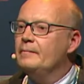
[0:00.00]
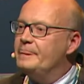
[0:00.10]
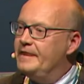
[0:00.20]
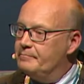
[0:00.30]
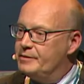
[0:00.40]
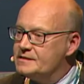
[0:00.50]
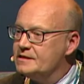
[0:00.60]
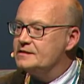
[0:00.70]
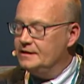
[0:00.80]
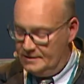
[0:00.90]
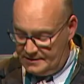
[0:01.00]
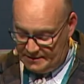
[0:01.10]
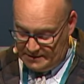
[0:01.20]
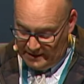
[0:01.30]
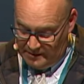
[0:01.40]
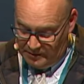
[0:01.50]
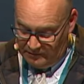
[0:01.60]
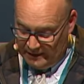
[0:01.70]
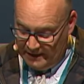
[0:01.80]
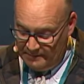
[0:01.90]
their business in a sustainable
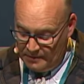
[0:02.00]
way.